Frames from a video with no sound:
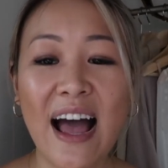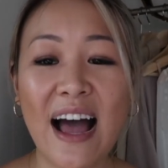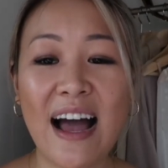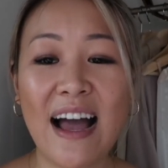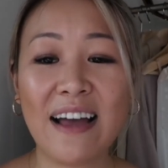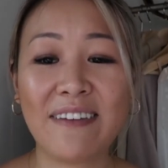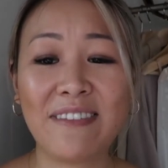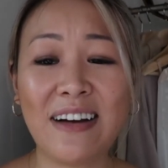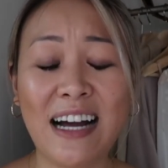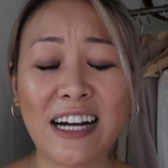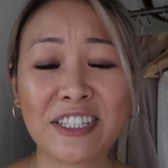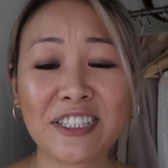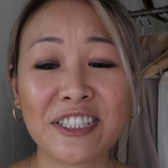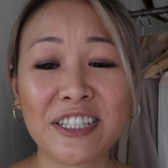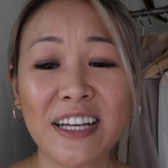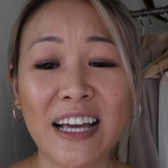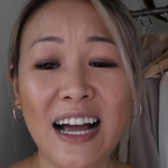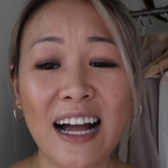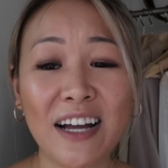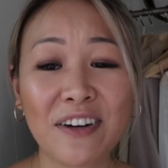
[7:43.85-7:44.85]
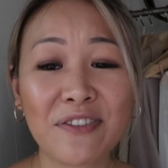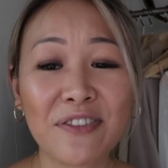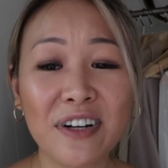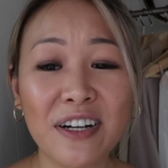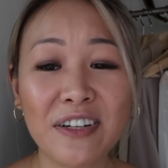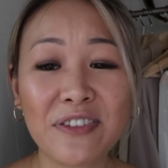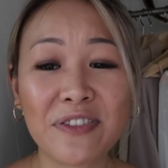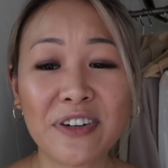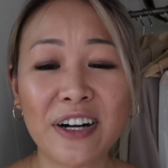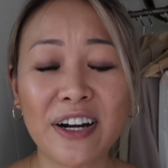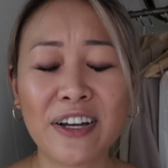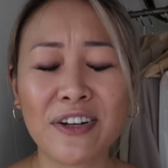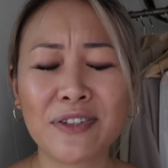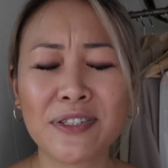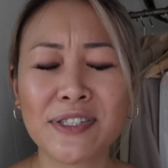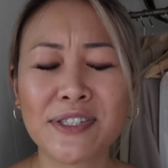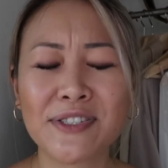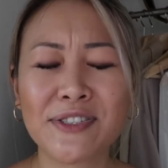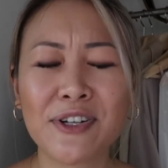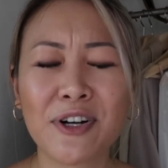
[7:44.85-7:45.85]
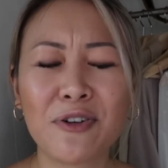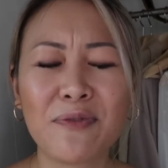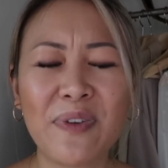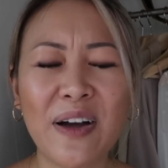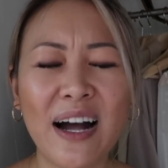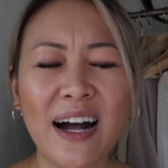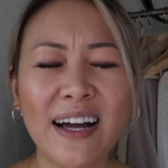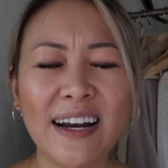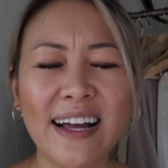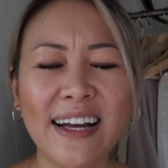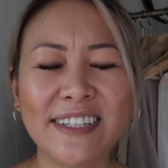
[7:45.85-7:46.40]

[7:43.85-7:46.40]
I've actually had one where it was so bad,